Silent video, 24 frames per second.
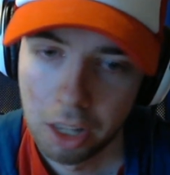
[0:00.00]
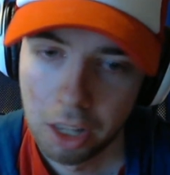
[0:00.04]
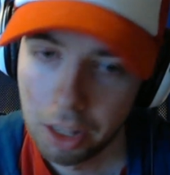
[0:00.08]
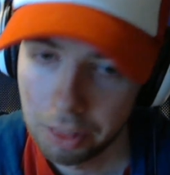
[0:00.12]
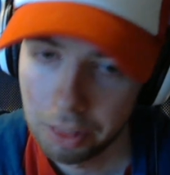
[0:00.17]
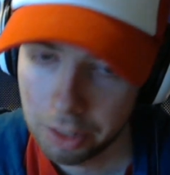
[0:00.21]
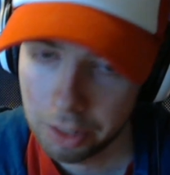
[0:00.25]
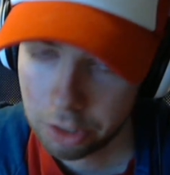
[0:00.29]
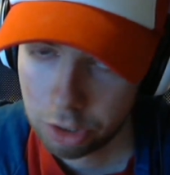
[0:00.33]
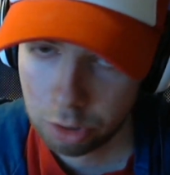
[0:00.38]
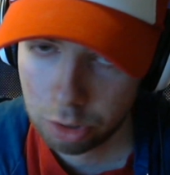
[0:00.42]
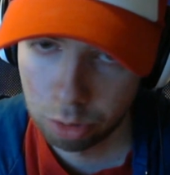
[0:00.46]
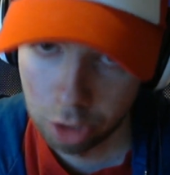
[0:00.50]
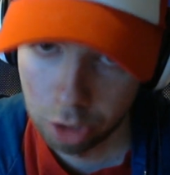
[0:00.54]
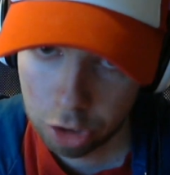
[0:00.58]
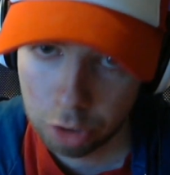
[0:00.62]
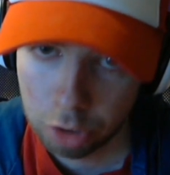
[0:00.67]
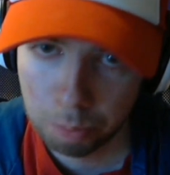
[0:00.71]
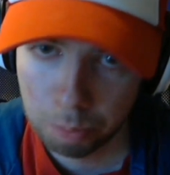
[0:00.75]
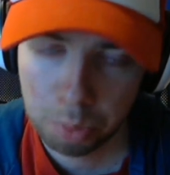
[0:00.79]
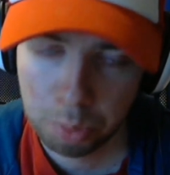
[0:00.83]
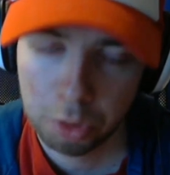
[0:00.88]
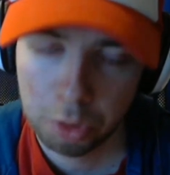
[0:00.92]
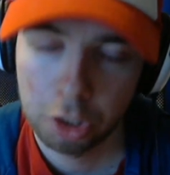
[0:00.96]
And as soon as
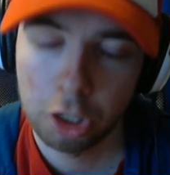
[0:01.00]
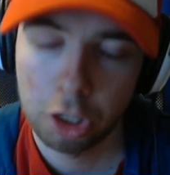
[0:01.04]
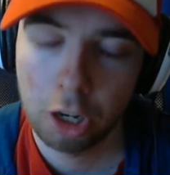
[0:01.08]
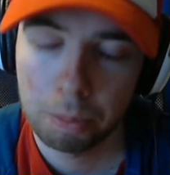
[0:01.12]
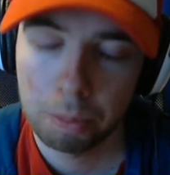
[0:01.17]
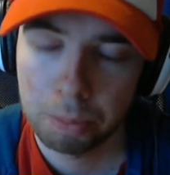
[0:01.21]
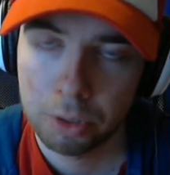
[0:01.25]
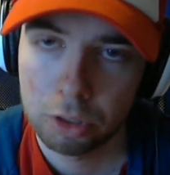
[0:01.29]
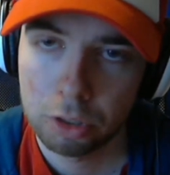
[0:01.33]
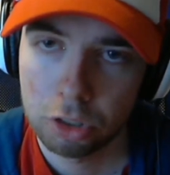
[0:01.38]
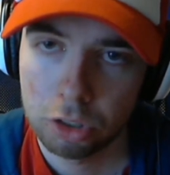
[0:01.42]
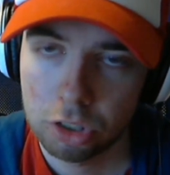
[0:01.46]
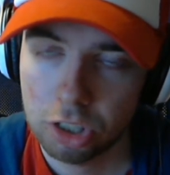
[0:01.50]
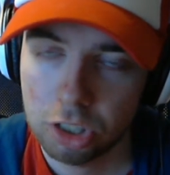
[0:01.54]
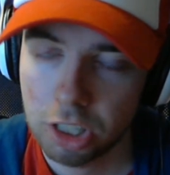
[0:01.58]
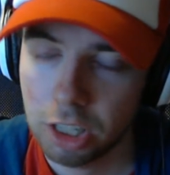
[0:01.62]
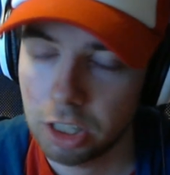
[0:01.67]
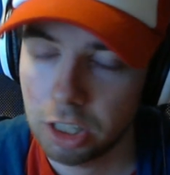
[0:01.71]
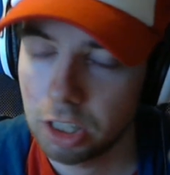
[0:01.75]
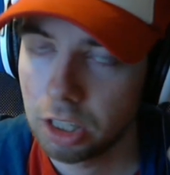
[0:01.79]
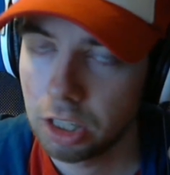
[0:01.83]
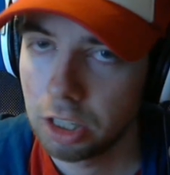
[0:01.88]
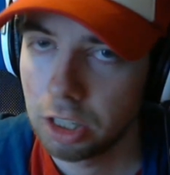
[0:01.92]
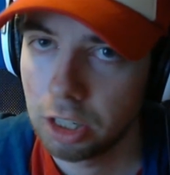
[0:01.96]
you put it up, you just
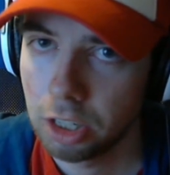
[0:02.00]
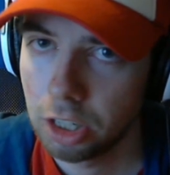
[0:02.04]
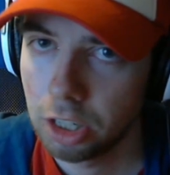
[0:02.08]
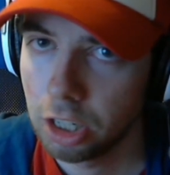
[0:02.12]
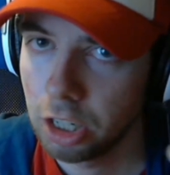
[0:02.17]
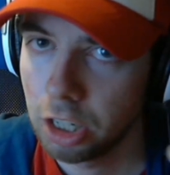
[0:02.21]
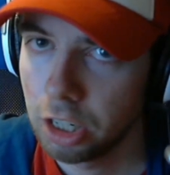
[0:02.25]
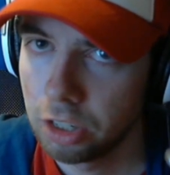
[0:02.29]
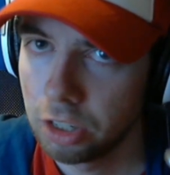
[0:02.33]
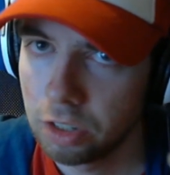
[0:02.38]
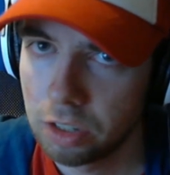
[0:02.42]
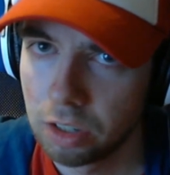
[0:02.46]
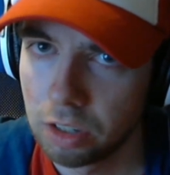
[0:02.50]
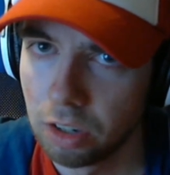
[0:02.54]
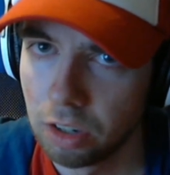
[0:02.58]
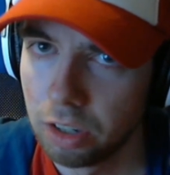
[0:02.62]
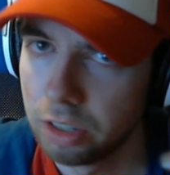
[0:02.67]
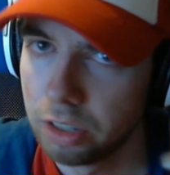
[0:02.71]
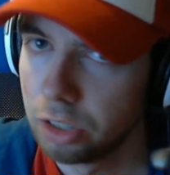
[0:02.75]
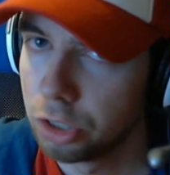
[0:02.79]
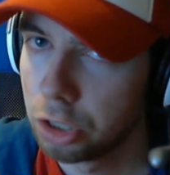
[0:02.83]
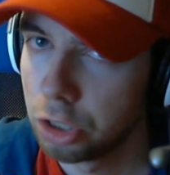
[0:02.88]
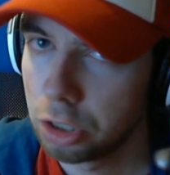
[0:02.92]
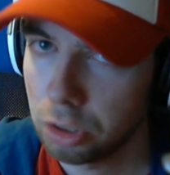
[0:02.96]
get
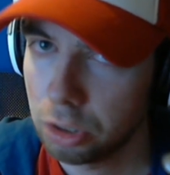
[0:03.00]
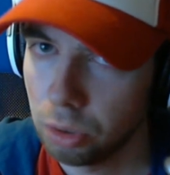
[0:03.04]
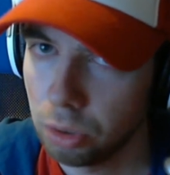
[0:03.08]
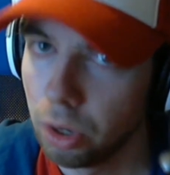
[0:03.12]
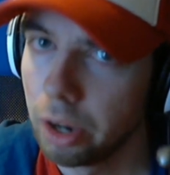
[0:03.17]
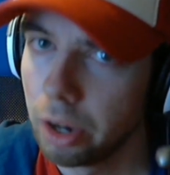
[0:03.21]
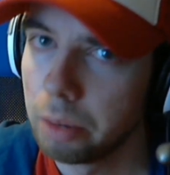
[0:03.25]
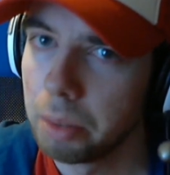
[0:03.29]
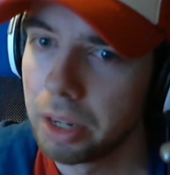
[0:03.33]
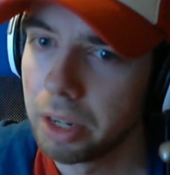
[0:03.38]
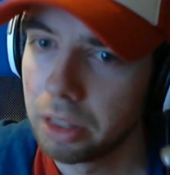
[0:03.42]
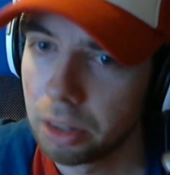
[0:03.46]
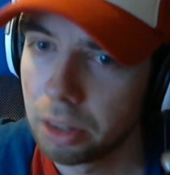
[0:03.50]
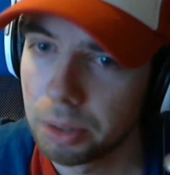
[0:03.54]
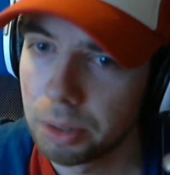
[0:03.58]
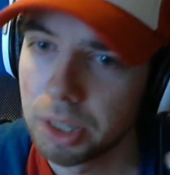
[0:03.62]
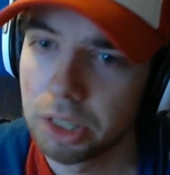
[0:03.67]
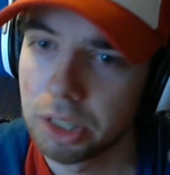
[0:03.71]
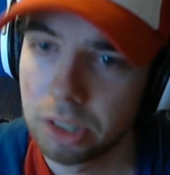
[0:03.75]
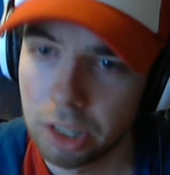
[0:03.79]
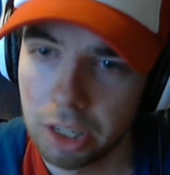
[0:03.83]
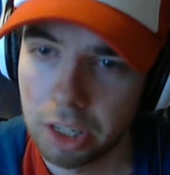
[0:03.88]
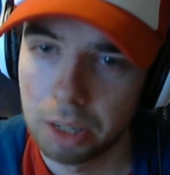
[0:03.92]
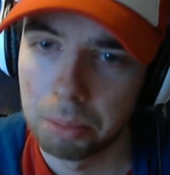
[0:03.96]
instantly destroyed by
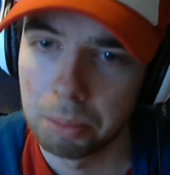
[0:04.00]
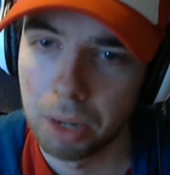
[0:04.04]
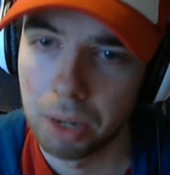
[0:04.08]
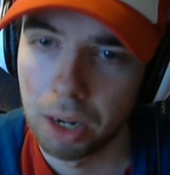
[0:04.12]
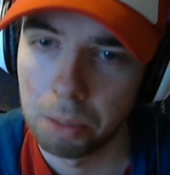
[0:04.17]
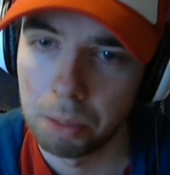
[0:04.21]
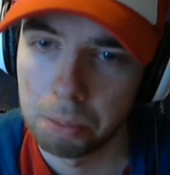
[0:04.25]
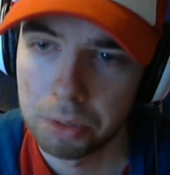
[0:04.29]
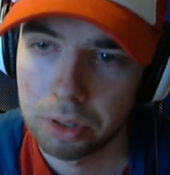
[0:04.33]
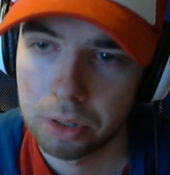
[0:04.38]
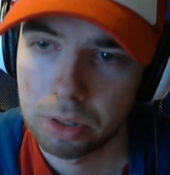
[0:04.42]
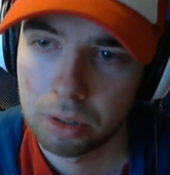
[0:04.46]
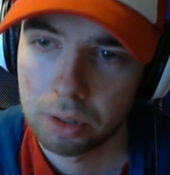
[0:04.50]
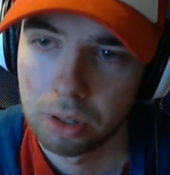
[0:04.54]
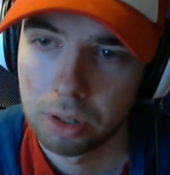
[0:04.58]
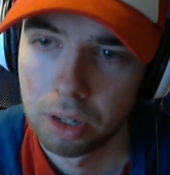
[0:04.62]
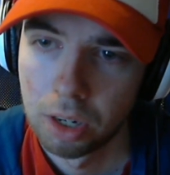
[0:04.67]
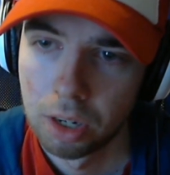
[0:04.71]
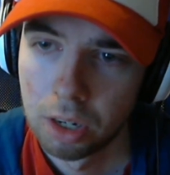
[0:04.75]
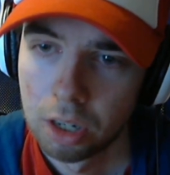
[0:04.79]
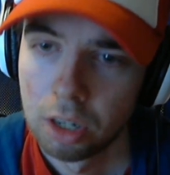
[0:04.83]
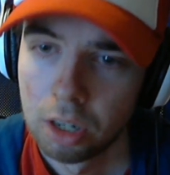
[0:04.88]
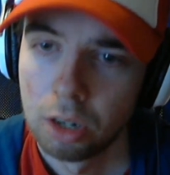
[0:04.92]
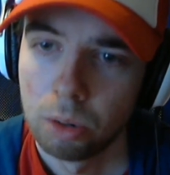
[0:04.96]
three sticky bombs.
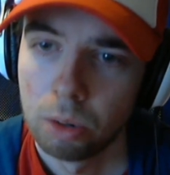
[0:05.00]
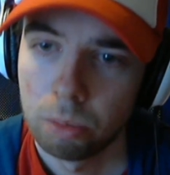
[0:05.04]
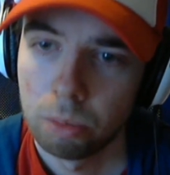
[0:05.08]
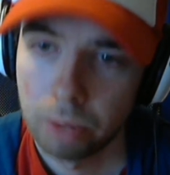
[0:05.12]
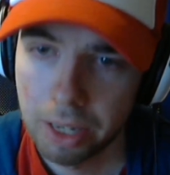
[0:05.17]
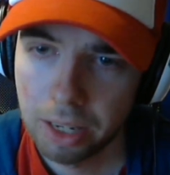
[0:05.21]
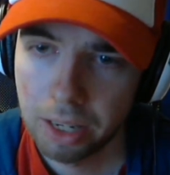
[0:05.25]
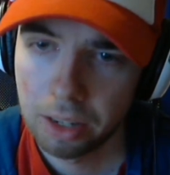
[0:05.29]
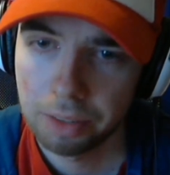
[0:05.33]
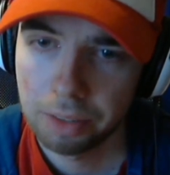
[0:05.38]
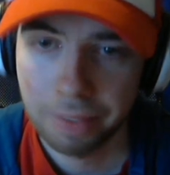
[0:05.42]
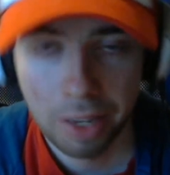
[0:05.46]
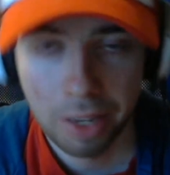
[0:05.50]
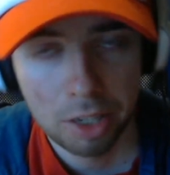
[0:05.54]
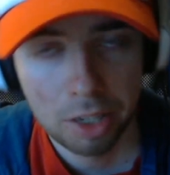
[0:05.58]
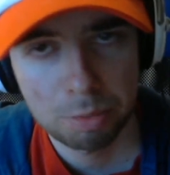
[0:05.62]
Well, that is